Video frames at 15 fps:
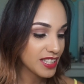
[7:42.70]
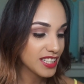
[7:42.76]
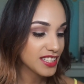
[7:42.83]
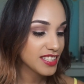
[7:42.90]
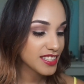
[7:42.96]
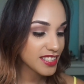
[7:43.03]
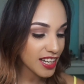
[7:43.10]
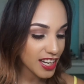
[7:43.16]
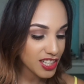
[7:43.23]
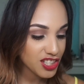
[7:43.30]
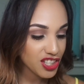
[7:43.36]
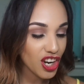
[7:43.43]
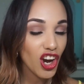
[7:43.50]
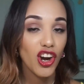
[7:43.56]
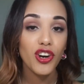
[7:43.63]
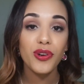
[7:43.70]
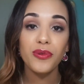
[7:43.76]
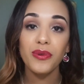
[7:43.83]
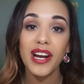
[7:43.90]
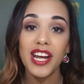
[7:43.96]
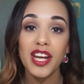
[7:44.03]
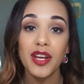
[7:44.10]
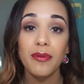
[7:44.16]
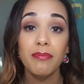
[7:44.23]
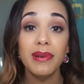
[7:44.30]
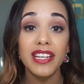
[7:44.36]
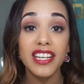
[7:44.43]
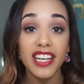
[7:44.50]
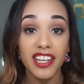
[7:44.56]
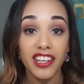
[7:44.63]
such a great
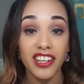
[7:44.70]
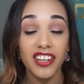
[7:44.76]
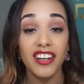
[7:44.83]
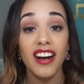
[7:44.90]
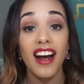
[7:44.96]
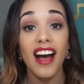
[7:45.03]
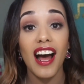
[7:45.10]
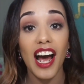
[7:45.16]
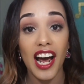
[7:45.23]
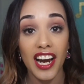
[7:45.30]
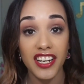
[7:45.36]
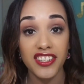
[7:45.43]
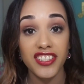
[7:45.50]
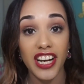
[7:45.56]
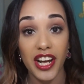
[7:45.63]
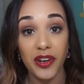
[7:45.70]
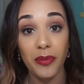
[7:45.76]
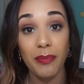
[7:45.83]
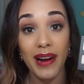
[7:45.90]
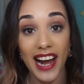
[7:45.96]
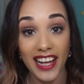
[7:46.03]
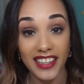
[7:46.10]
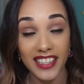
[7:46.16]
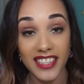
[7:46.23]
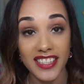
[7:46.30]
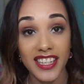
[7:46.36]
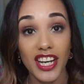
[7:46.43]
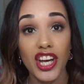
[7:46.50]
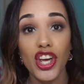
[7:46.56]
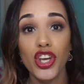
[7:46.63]
beginner eyeshadow
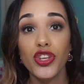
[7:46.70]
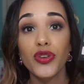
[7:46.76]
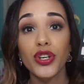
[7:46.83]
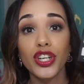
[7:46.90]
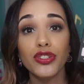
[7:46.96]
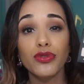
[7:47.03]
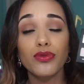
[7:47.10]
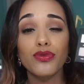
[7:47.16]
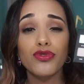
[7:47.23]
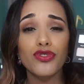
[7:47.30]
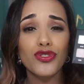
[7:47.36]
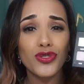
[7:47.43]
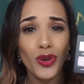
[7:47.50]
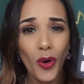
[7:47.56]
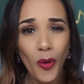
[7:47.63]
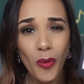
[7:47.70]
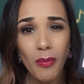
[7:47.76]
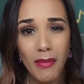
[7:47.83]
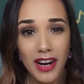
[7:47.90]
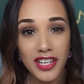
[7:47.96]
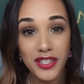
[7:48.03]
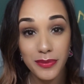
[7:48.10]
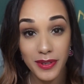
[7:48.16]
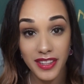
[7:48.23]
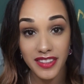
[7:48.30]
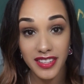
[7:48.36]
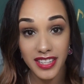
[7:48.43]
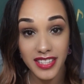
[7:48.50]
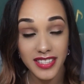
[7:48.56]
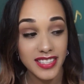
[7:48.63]
palette. You can do so much with
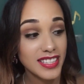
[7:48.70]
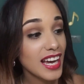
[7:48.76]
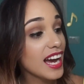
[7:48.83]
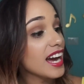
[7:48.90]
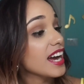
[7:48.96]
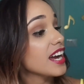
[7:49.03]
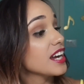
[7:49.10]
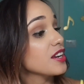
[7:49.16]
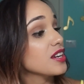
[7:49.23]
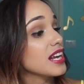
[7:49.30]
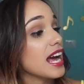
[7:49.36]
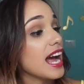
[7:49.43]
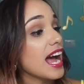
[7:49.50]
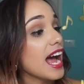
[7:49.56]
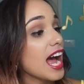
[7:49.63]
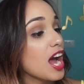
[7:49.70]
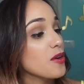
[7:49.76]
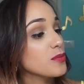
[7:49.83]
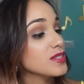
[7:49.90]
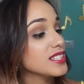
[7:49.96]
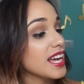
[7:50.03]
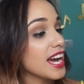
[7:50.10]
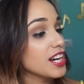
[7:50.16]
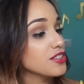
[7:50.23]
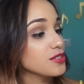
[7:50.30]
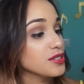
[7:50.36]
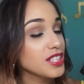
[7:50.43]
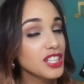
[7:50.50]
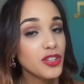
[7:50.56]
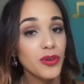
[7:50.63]
this. I was
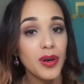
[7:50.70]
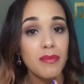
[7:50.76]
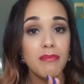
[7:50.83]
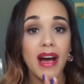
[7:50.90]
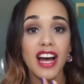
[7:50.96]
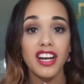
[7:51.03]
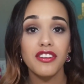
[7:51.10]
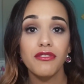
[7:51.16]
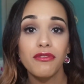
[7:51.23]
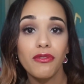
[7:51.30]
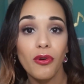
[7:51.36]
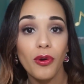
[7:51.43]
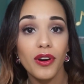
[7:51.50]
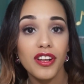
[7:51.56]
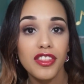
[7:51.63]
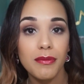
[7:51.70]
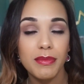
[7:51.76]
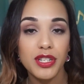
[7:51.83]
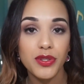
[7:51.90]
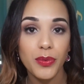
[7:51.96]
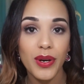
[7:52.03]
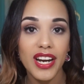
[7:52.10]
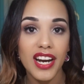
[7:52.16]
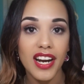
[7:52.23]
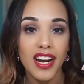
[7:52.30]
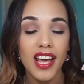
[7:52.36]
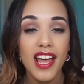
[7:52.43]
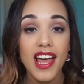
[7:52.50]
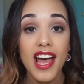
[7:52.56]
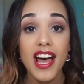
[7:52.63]
actually going back and forth
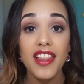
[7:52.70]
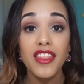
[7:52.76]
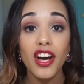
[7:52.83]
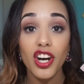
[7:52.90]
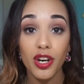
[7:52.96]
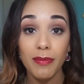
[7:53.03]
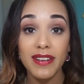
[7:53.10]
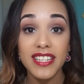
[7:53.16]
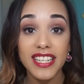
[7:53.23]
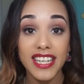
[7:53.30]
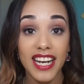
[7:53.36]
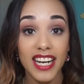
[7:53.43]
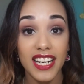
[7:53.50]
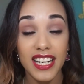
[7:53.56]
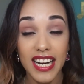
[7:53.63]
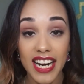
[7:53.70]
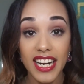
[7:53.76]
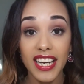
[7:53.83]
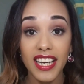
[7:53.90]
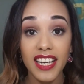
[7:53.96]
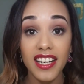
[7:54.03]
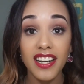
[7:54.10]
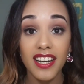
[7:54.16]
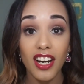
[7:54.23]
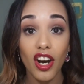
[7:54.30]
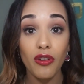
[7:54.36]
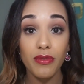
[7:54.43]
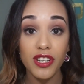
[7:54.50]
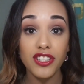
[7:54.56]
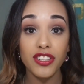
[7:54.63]
between the Urban Decay Naked
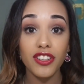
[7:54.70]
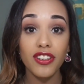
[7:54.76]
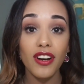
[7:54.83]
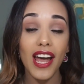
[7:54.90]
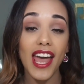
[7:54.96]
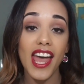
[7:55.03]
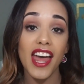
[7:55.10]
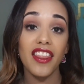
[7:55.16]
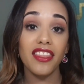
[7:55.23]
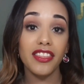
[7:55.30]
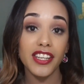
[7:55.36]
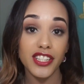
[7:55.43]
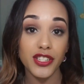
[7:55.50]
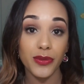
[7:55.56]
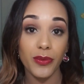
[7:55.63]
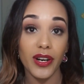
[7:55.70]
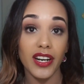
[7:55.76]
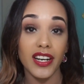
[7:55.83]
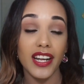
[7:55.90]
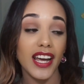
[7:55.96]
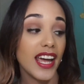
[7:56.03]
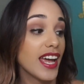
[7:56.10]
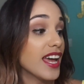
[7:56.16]
original and this one